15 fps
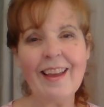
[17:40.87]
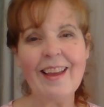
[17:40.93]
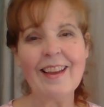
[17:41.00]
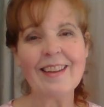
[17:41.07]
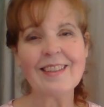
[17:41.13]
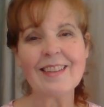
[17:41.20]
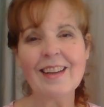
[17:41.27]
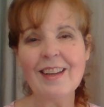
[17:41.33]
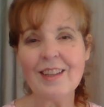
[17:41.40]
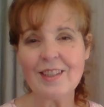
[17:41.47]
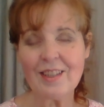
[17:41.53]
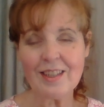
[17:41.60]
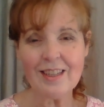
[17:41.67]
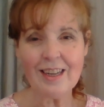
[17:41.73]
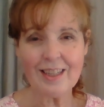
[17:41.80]
and
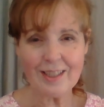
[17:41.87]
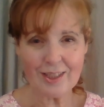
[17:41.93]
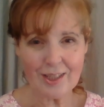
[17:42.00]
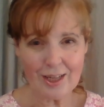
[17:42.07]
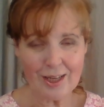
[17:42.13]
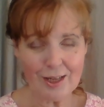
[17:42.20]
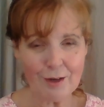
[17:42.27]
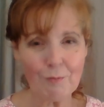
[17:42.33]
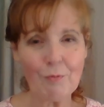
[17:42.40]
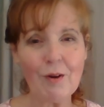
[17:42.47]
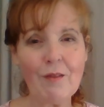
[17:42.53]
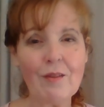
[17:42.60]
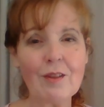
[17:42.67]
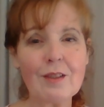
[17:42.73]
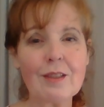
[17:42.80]
didn't I say in a
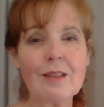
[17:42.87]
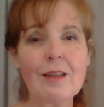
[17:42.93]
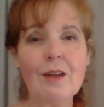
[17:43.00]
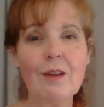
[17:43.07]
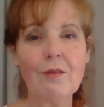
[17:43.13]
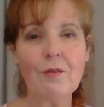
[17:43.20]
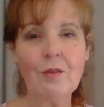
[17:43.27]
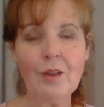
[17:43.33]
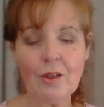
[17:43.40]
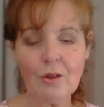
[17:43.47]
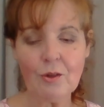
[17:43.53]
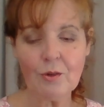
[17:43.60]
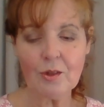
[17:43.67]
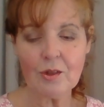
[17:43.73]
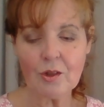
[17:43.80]
previous
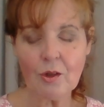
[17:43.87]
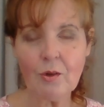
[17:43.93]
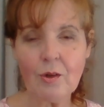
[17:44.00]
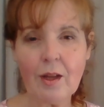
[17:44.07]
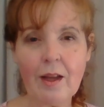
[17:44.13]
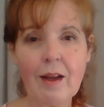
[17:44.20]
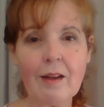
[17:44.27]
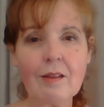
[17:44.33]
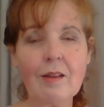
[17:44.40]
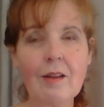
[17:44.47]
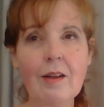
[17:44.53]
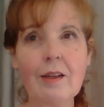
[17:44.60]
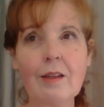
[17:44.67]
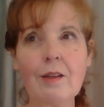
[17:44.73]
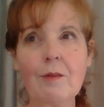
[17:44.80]
video is don't act
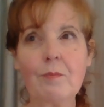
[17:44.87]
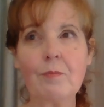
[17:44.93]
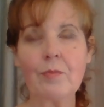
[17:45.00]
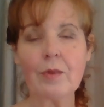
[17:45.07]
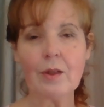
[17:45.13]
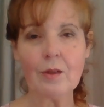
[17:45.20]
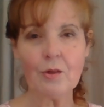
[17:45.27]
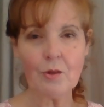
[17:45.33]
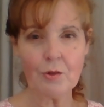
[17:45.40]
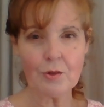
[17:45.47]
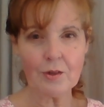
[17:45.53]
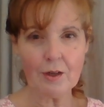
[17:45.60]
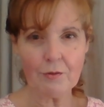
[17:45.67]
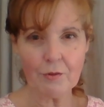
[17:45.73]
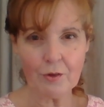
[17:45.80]
like you're
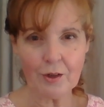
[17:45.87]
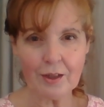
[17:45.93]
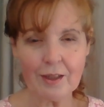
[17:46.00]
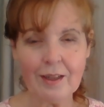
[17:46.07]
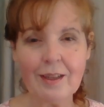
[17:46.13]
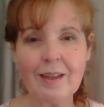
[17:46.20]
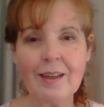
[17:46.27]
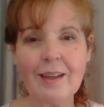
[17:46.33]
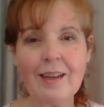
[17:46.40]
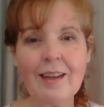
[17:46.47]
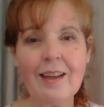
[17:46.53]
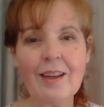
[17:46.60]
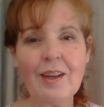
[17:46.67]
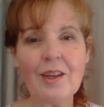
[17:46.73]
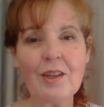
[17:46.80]
suffering.
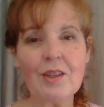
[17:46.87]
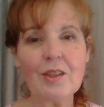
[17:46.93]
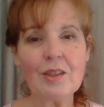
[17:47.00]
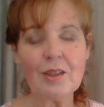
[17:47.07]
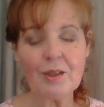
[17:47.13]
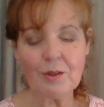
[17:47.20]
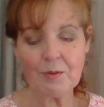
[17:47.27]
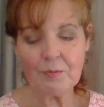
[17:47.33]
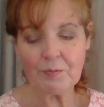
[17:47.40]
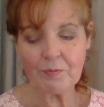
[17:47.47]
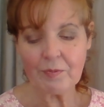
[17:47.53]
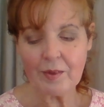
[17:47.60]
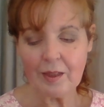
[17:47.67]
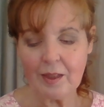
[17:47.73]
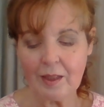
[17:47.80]
And um,
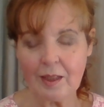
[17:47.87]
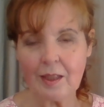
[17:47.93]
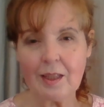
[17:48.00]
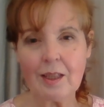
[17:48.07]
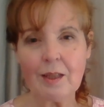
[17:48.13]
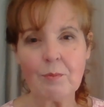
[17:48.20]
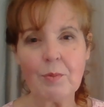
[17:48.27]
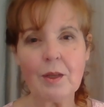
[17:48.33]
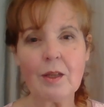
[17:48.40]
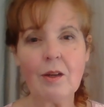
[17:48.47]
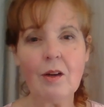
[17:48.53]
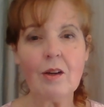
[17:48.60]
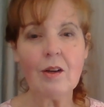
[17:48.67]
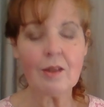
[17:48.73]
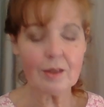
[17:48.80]

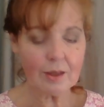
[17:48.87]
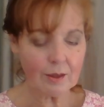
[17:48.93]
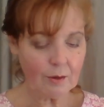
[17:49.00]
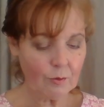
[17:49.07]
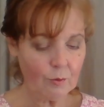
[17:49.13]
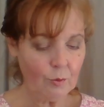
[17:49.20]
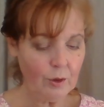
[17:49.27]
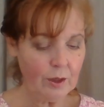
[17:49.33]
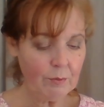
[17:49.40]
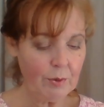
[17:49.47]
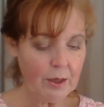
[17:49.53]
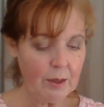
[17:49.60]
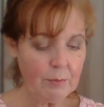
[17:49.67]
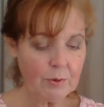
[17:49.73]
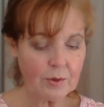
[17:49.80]
because when
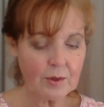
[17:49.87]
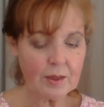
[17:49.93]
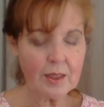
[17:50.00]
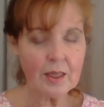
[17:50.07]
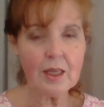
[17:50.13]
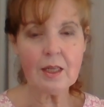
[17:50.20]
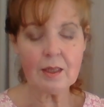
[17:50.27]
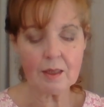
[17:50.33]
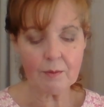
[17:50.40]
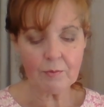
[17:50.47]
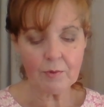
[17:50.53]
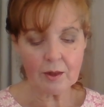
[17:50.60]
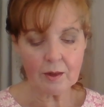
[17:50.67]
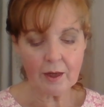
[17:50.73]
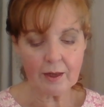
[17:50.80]
people see
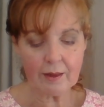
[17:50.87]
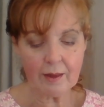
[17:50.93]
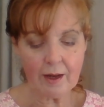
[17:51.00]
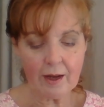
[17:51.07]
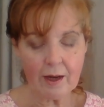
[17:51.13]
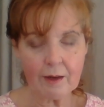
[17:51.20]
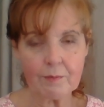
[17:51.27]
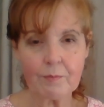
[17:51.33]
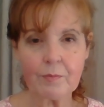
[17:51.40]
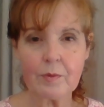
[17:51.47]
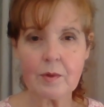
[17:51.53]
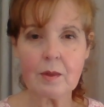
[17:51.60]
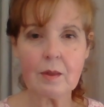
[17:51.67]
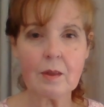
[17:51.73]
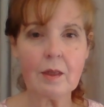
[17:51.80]
something like that
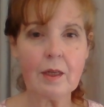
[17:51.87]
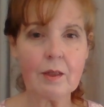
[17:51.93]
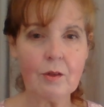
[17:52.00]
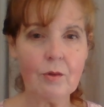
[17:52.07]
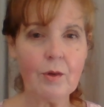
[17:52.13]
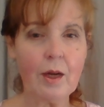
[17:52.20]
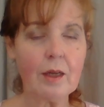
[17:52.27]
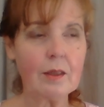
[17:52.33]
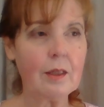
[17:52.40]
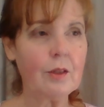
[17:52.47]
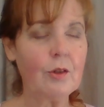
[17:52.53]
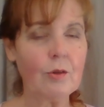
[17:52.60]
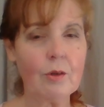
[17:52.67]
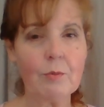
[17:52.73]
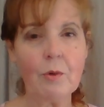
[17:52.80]
like you act
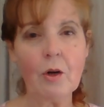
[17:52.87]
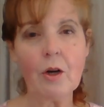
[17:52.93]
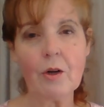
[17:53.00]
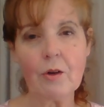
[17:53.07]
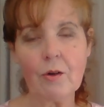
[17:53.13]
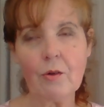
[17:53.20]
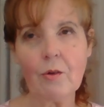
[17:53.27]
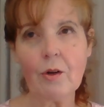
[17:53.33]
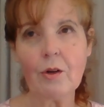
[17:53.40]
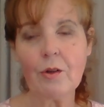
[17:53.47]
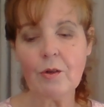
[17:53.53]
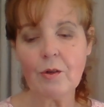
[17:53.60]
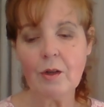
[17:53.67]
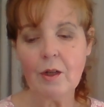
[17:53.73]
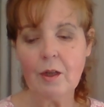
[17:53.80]
like you're a martyr or
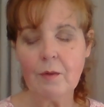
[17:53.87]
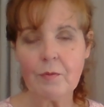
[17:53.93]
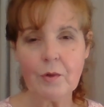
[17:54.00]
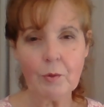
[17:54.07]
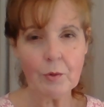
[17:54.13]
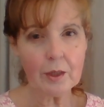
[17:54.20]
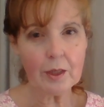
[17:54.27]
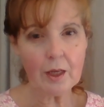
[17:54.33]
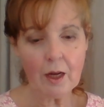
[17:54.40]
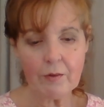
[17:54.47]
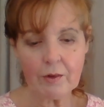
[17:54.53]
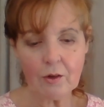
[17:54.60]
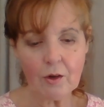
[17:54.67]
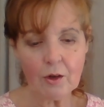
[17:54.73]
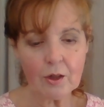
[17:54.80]
you're you're really
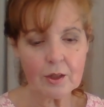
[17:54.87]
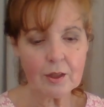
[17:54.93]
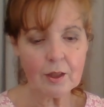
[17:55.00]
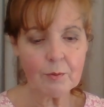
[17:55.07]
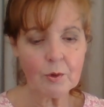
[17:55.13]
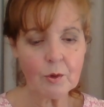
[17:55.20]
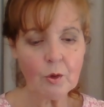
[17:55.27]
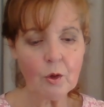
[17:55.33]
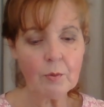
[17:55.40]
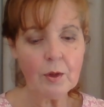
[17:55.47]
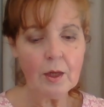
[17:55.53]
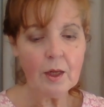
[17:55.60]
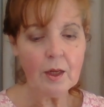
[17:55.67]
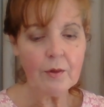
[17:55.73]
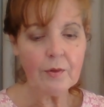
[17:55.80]
having a hard time at home,
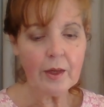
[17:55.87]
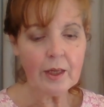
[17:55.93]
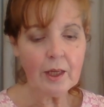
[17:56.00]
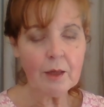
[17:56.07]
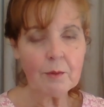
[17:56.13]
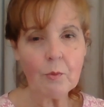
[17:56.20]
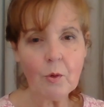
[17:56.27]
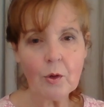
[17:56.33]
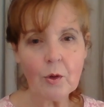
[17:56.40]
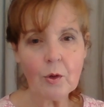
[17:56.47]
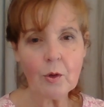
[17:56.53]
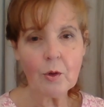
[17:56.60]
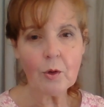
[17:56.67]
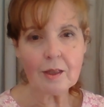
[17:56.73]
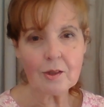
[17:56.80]
they get more
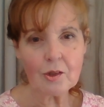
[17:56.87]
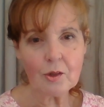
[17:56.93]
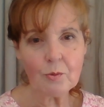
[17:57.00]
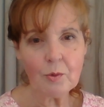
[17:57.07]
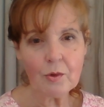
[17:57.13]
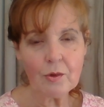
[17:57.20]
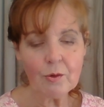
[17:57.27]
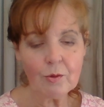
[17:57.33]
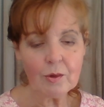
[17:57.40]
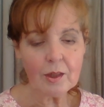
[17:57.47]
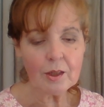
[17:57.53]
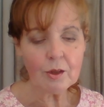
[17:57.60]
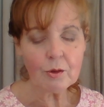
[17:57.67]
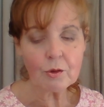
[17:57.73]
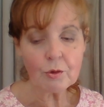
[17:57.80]
disgusted with you and
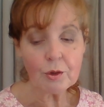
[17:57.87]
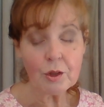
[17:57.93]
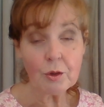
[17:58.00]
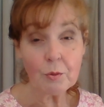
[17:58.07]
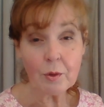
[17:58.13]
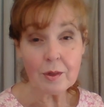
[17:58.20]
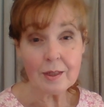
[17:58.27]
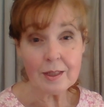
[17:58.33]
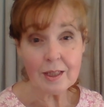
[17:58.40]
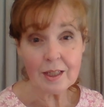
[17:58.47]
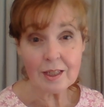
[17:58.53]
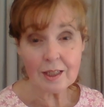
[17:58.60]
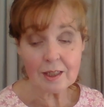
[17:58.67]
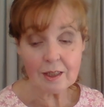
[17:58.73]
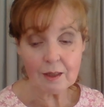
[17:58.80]
they don't treat you with
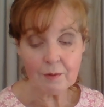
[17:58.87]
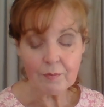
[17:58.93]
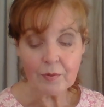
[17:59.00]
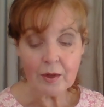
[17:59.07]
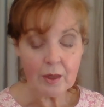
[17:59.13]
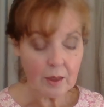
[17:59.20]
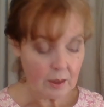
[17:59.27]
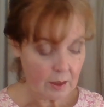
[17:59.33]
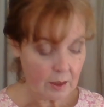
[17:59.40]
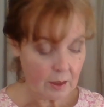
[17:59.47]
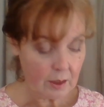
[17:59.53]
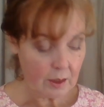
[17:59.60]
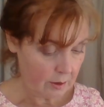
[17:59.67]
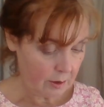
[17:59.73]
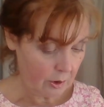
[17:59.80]
dignity.
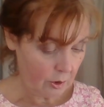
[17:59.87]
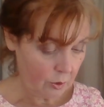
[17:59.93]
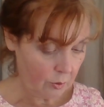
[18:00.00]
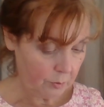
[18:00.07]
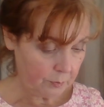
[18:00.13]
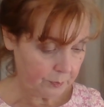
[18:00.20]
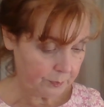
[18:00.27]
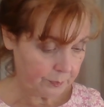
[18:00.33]
And so